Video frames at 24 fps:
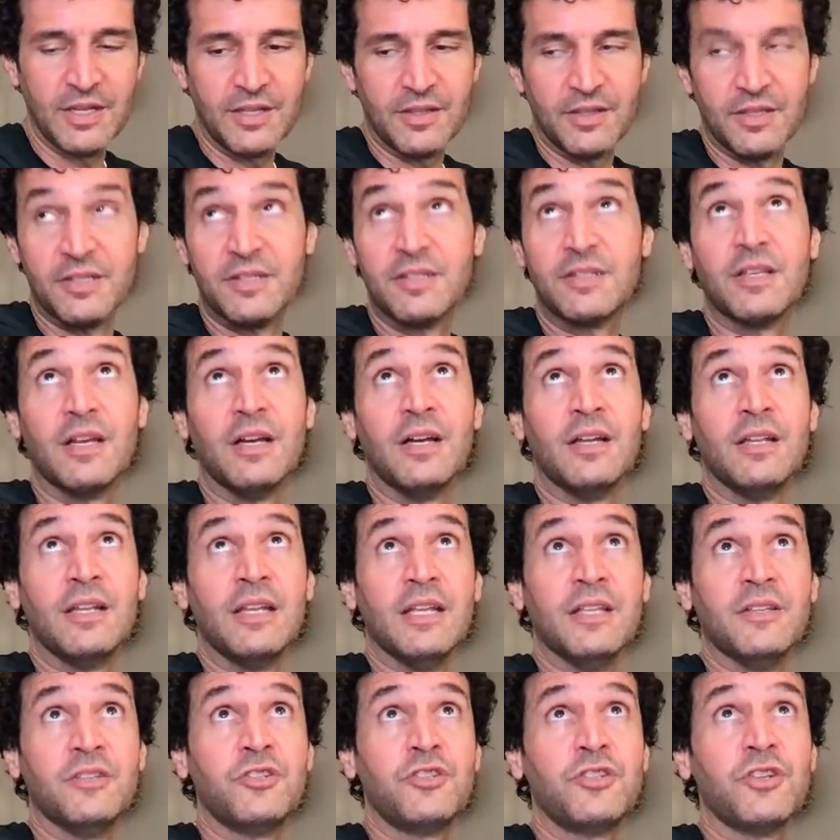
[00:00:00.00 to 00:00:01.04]
The sun
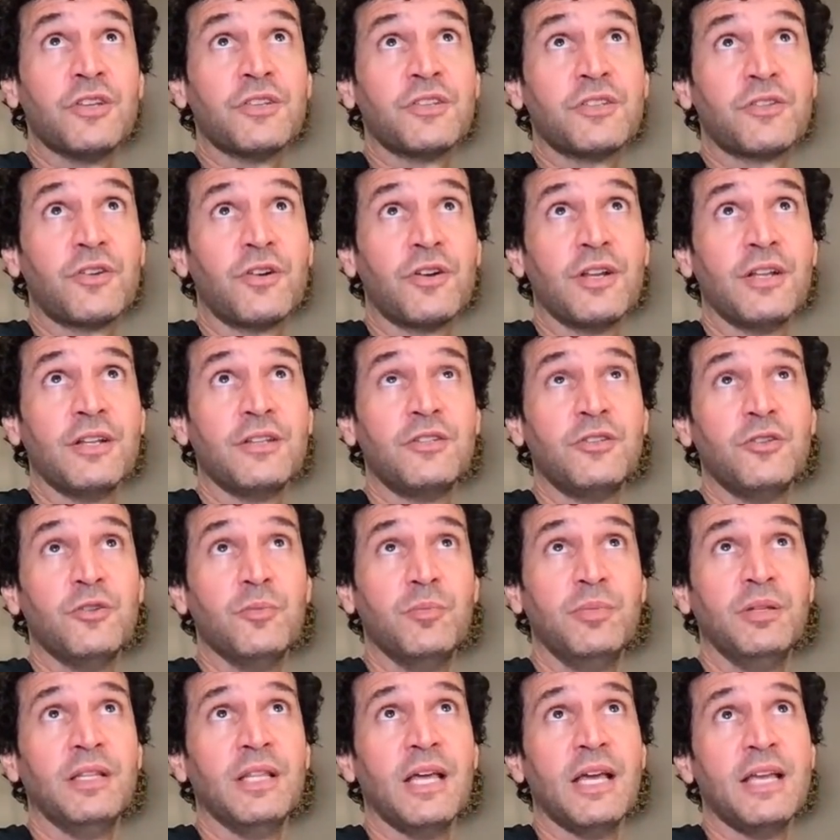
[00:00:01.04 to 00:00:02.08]
is just starting to
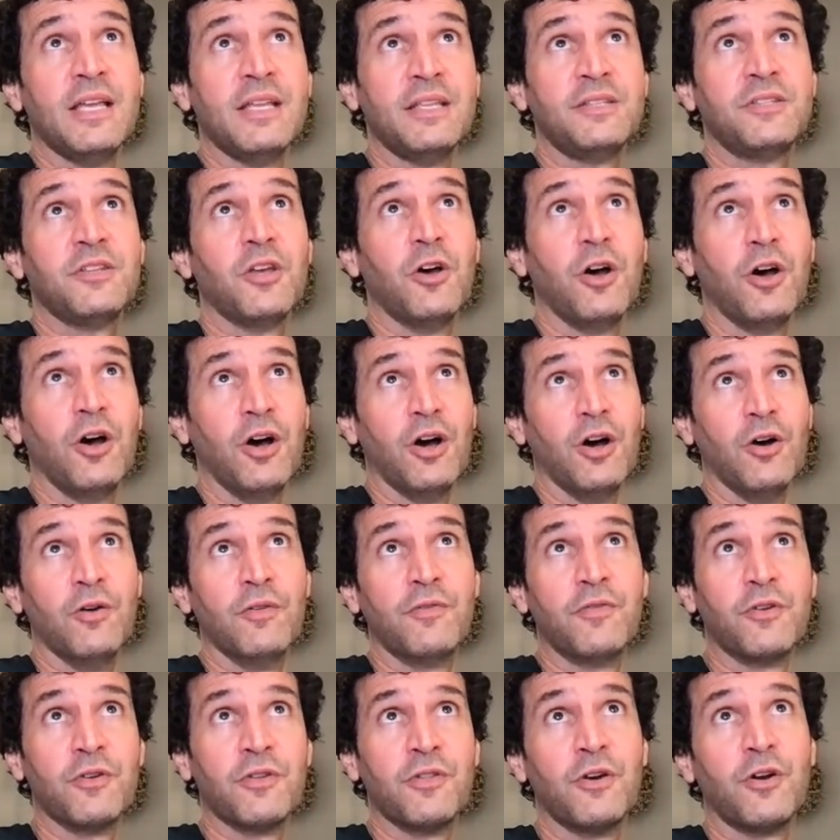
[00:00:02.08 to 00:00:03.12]
blaze
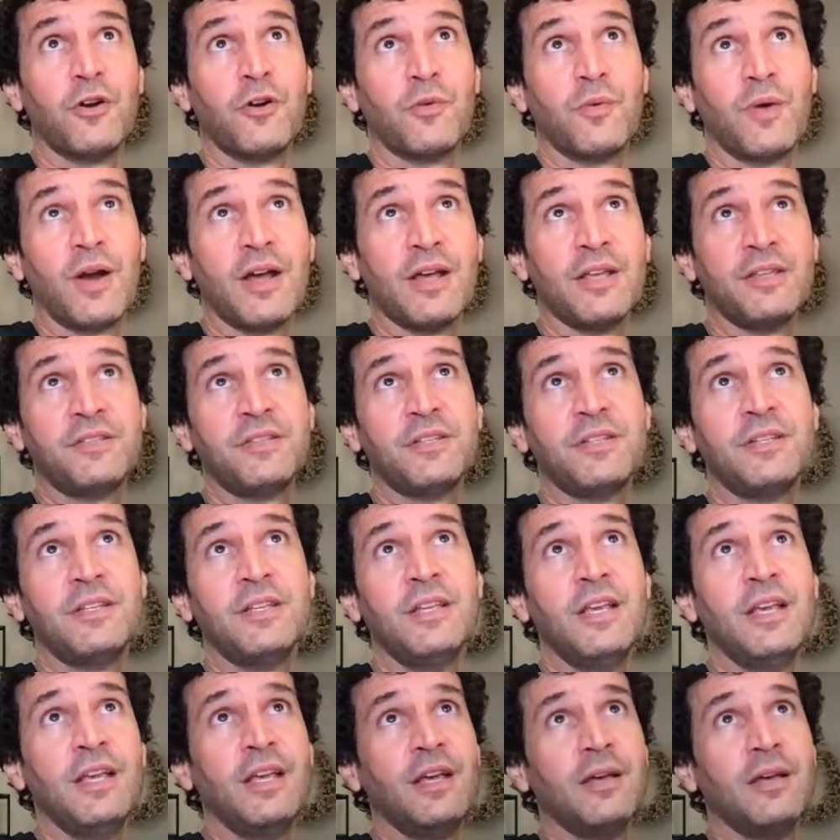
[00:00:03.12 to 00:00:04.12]
over the horizon.